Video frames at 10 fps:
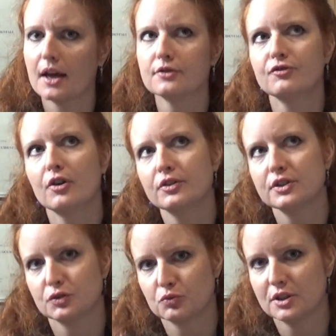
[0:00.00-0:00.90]
and for
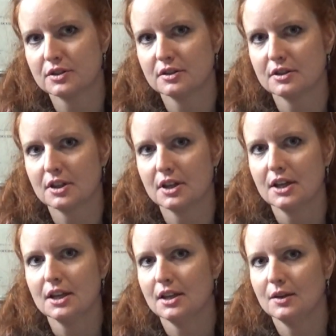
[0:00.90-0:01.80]
this reason
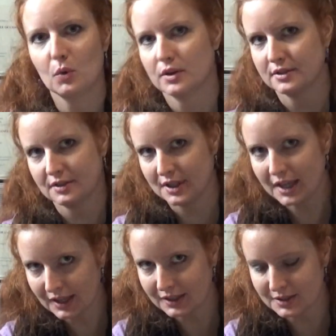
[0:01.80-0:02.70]
he wasn't
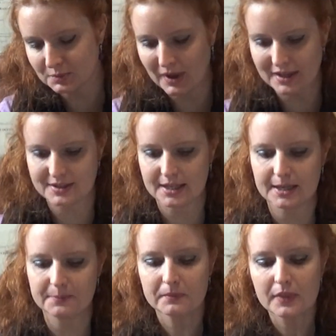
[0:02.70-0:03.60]
killed,
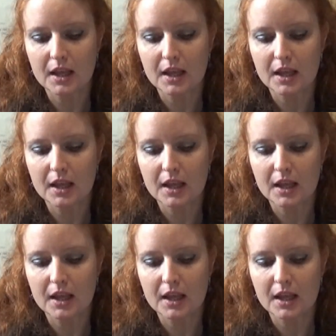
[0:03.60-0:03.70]
basically.